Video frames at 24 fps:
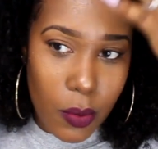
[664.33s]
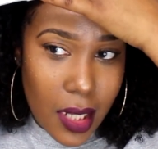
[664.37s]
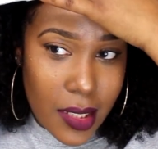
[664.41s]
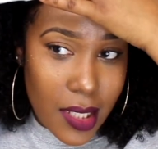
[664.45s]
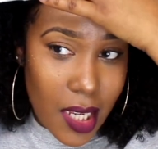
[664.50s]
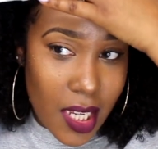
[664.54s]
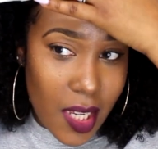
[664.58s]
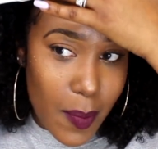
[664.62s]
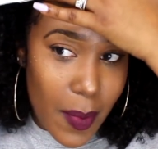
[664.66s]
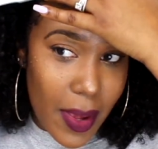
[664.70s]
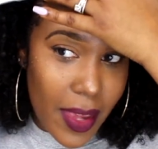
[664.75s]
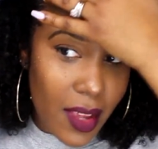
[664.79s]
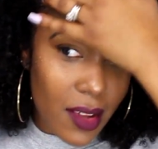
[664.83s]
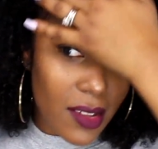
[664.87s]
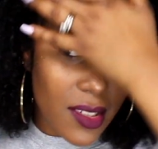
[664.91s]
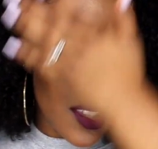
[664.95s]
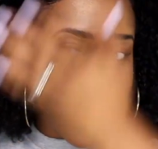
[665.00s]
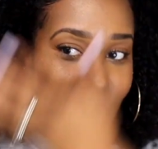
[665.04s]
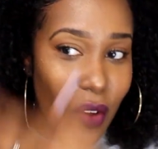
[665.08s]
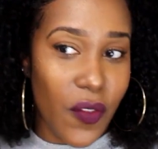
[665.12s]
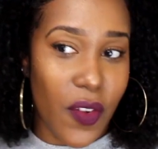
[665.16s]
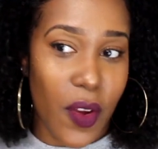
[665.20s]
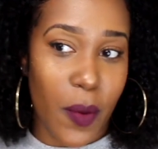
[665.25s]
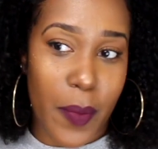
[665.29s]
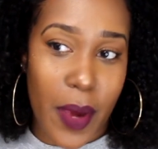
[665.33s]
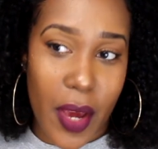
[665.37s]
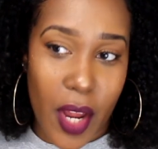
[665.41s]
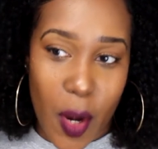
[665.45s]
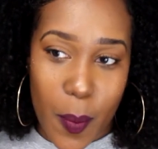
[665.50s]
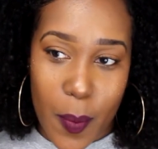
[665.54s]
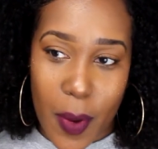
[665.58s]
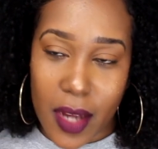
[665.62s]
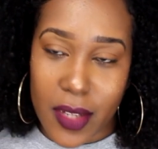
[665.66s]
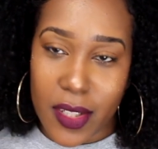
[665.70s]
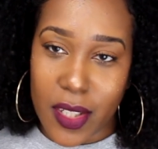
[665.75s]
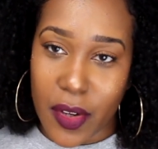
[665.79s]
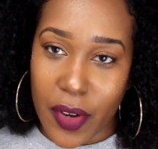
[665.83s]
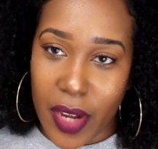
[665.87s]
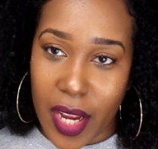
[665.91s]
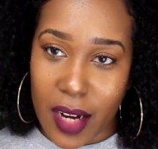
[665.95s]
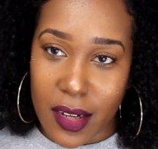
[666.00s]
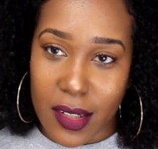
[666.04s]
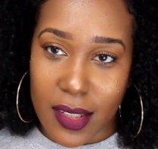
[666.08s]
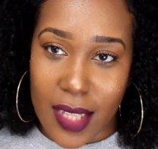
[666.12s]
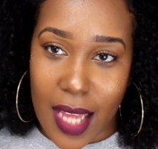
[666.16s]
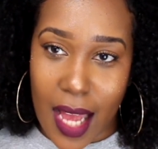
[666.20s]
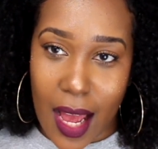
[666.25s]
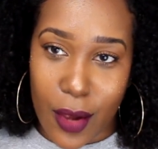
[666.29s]
That's how you make yourself feel better about your
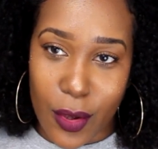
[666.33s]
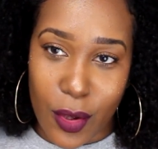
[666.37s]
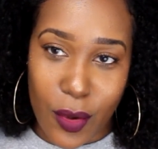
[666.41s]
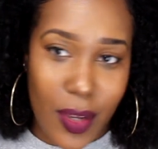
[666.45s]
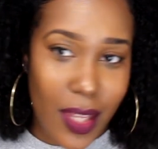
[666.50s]
hairstyle.